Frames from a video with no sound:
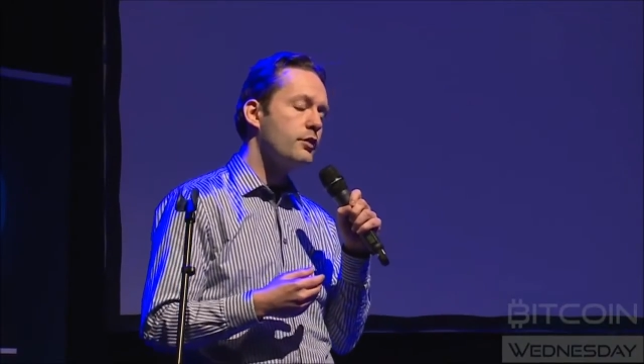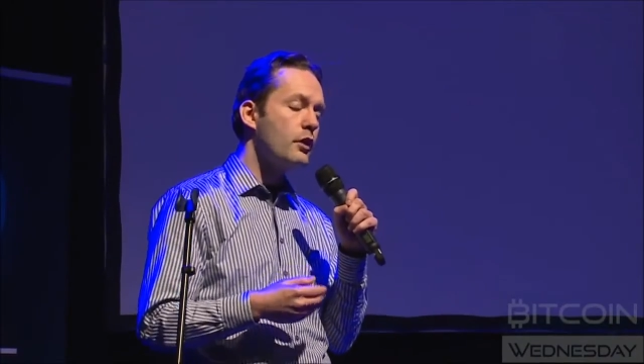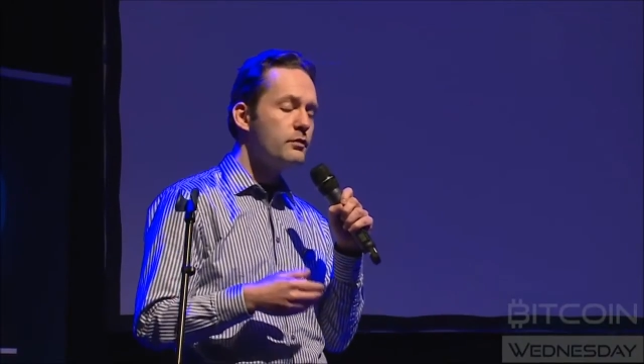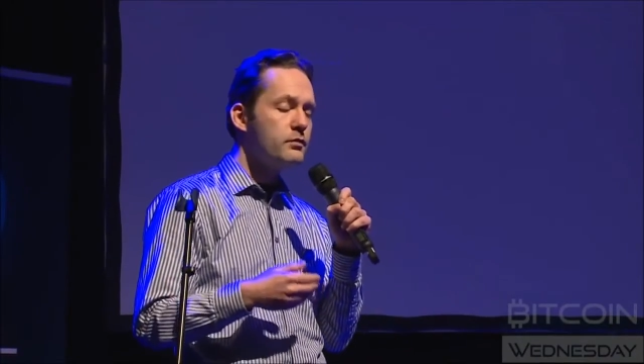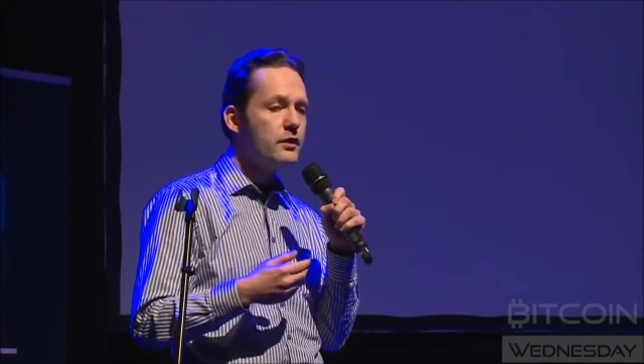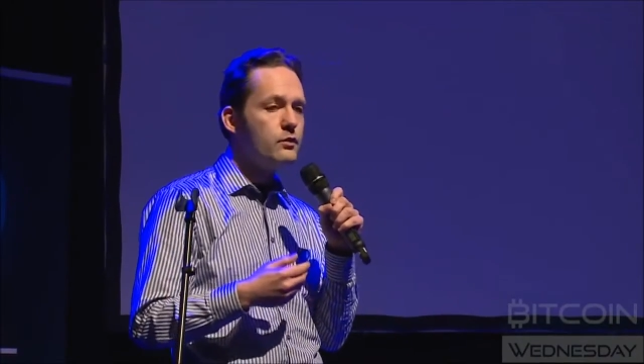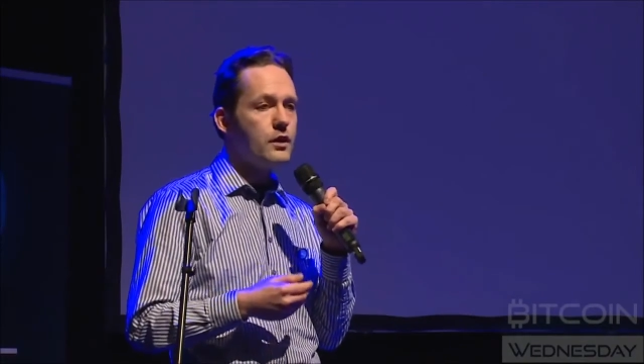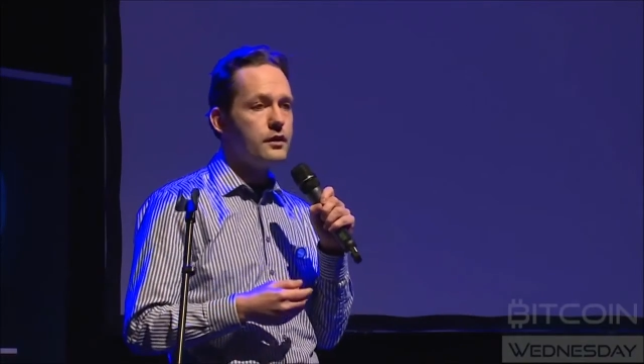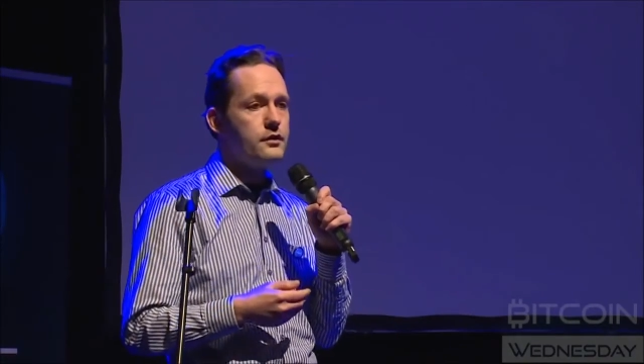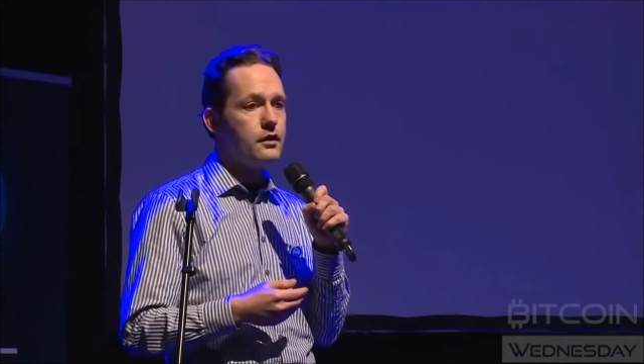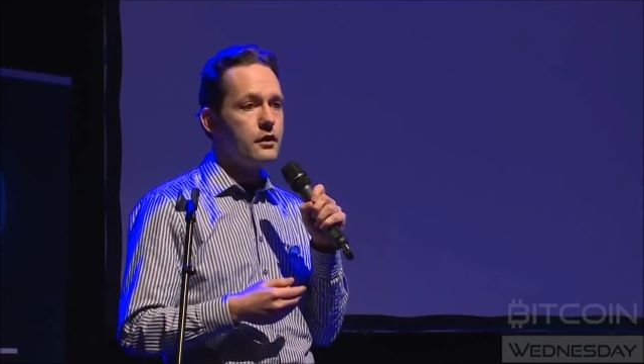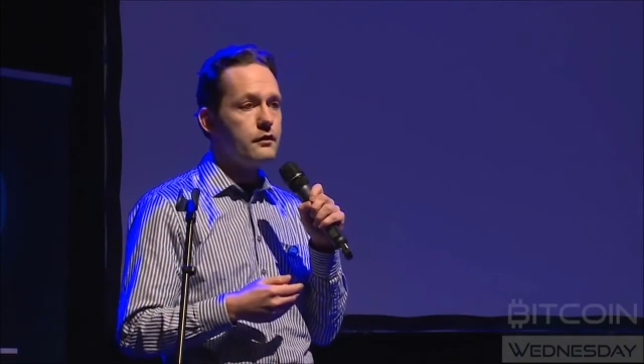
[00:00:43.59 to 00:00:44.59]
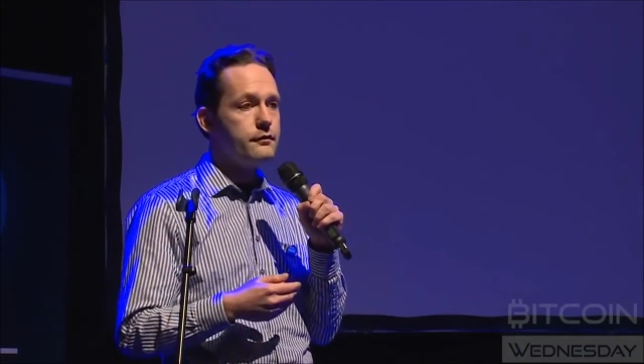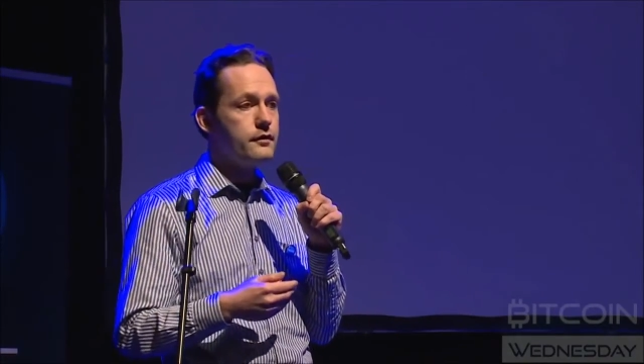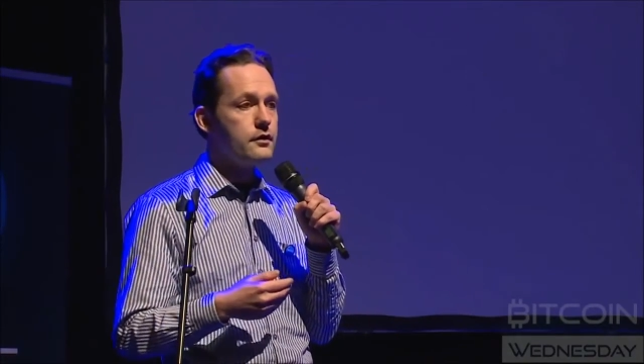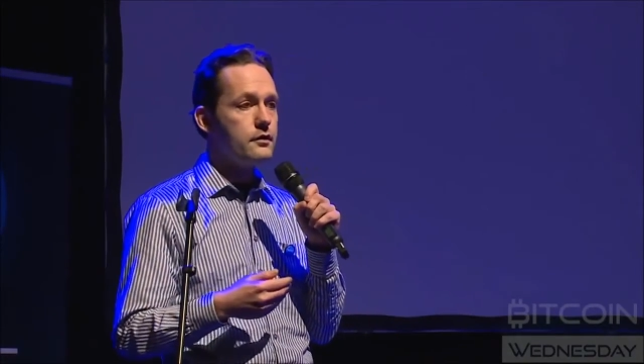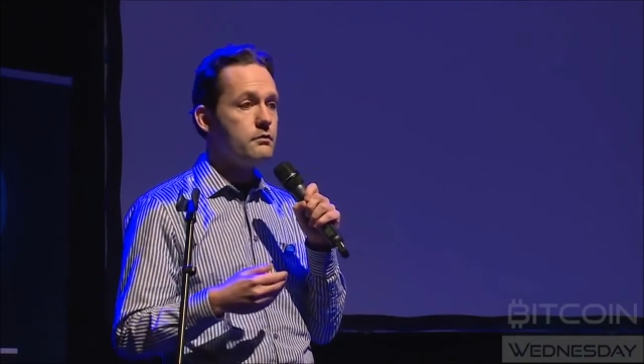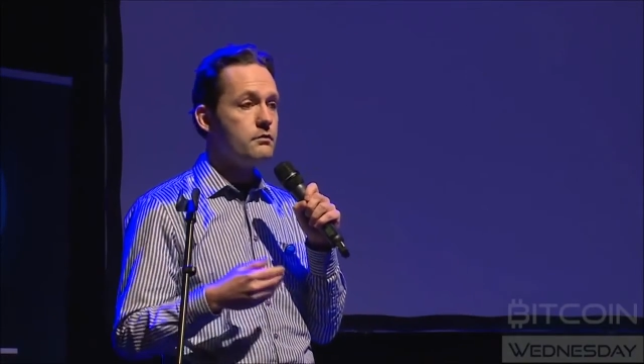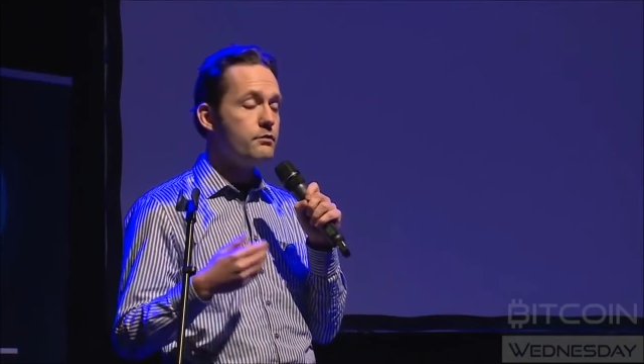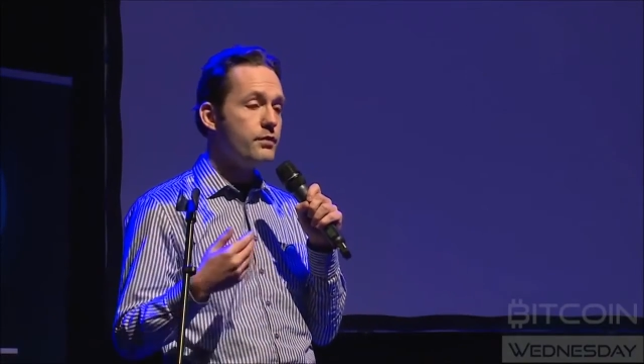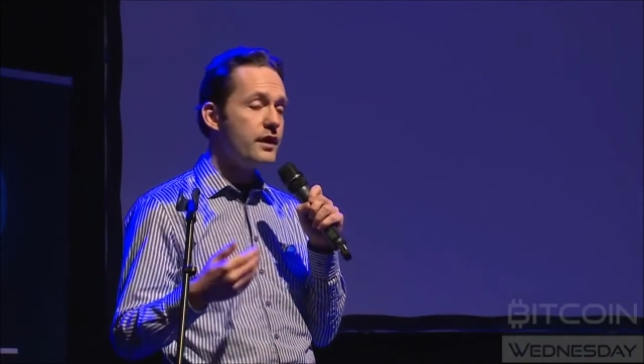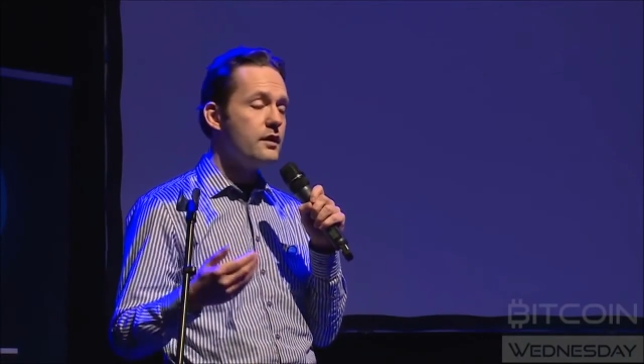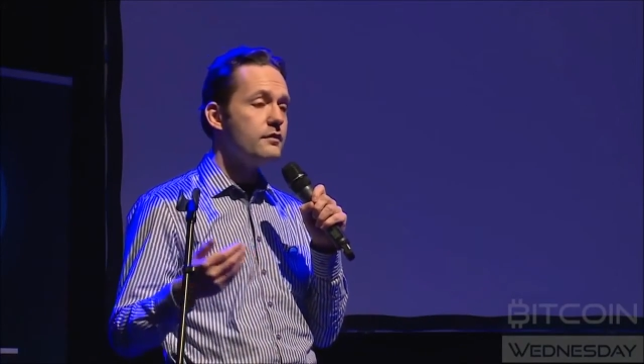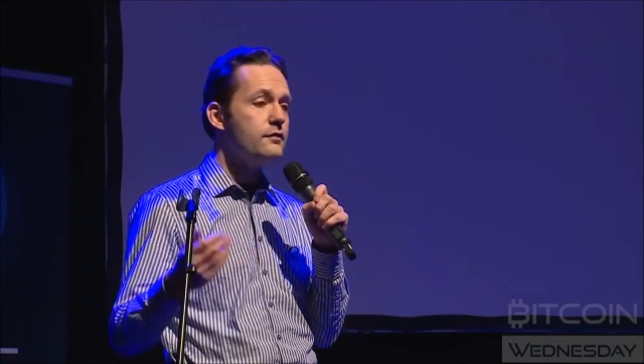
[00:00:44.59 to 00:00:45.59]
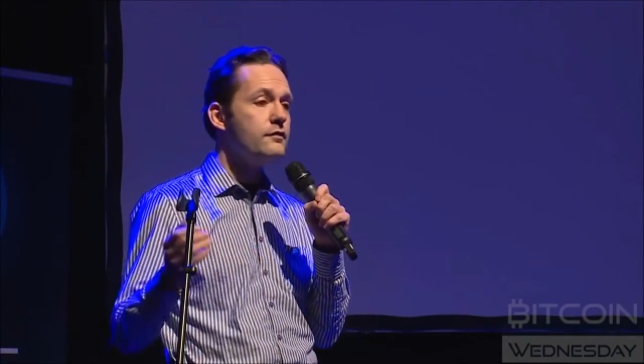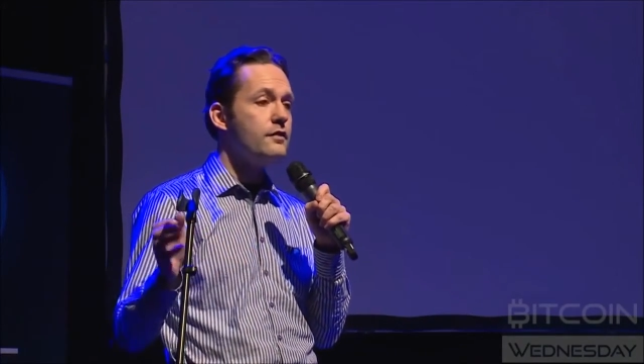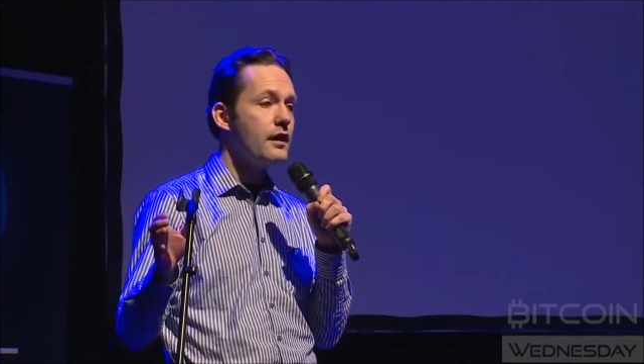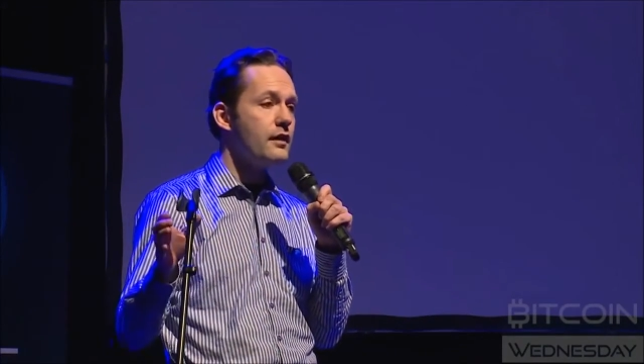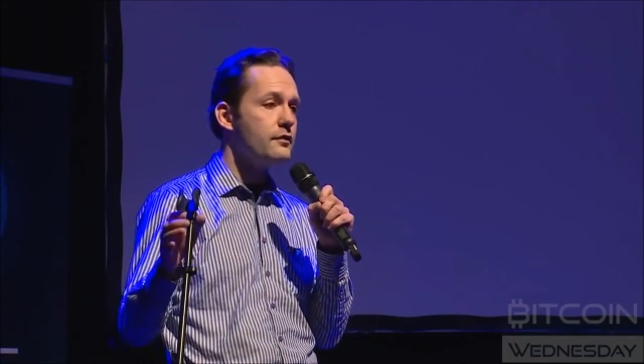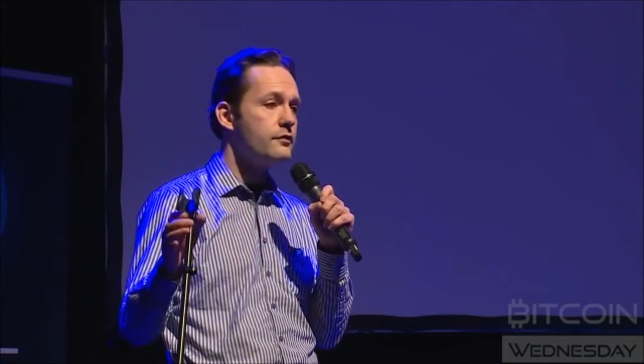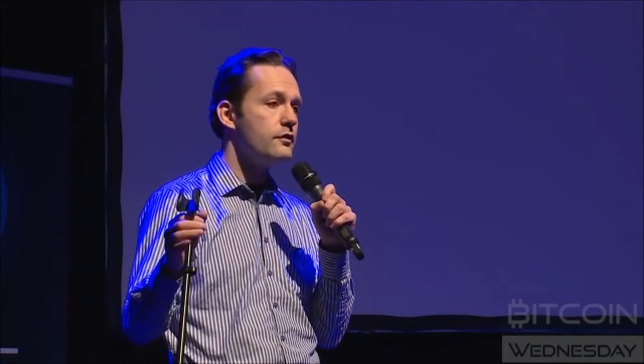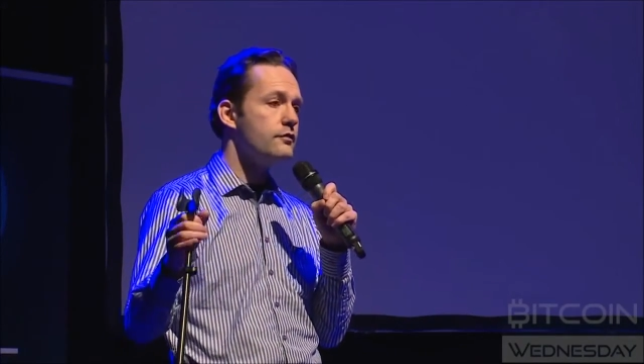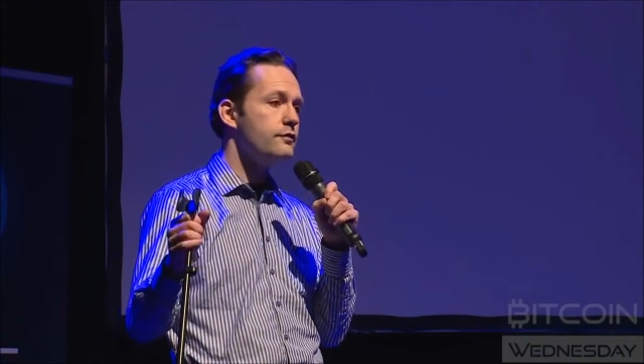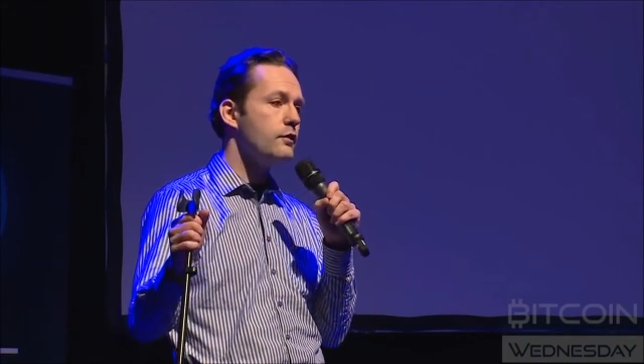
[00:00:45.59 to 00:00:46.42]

probably one of the biggest challenges